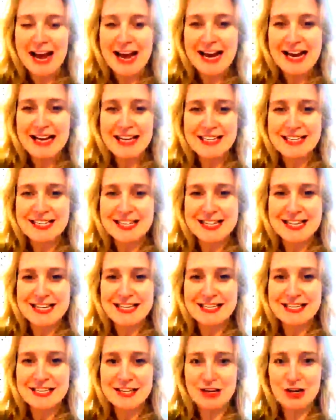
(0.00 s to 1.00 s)
is
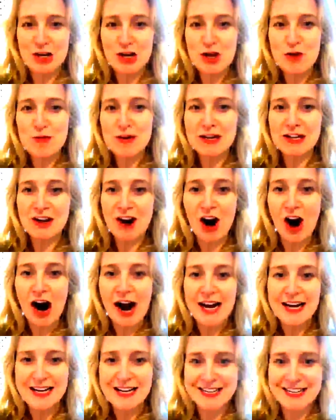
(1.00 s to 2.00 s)
this human
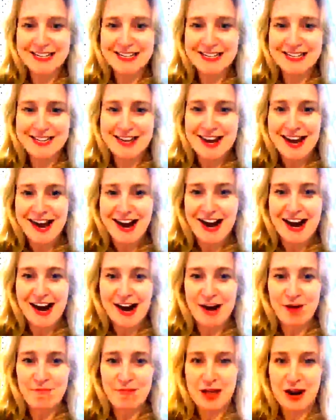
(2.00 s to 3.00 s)
kindness
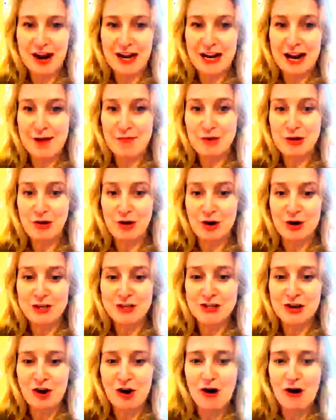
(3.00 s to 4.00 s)
that I come across
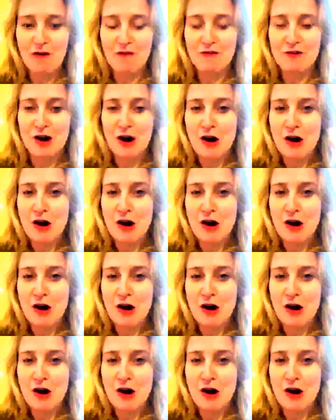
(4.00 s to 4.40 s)
of